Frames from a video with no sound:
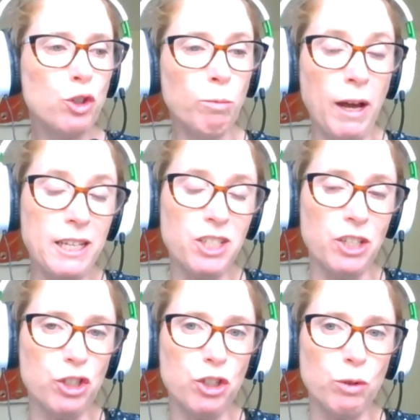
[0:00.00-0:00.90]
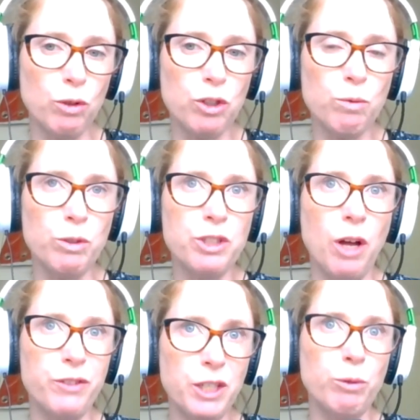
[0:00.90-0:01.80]
my attention to it was
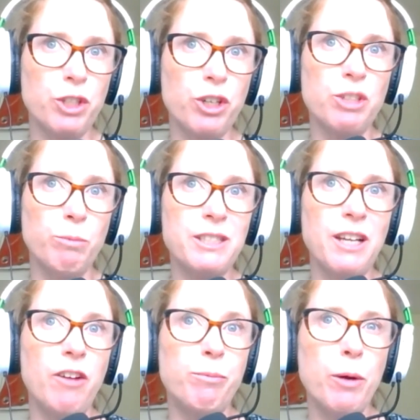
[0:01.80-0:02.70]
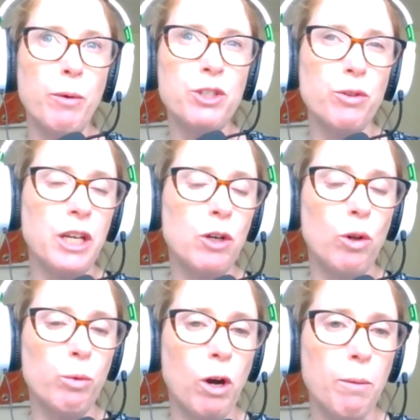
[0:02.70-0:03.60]
obviously researching myself, but I went to a thing
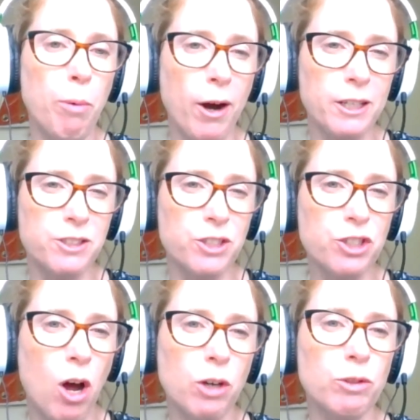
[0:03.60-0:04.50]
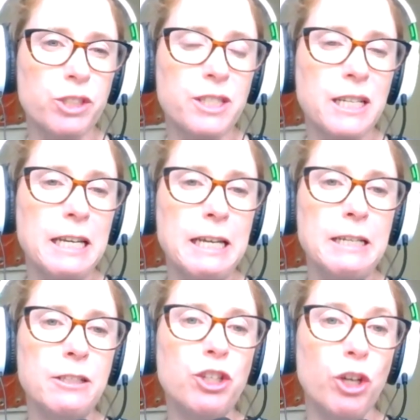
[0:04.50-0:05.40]
called the World Parkinsons Congress
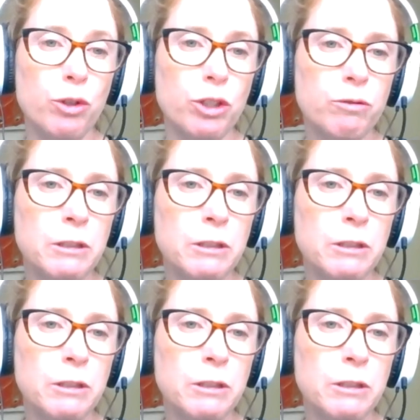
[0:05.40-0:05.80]
in Kyoto.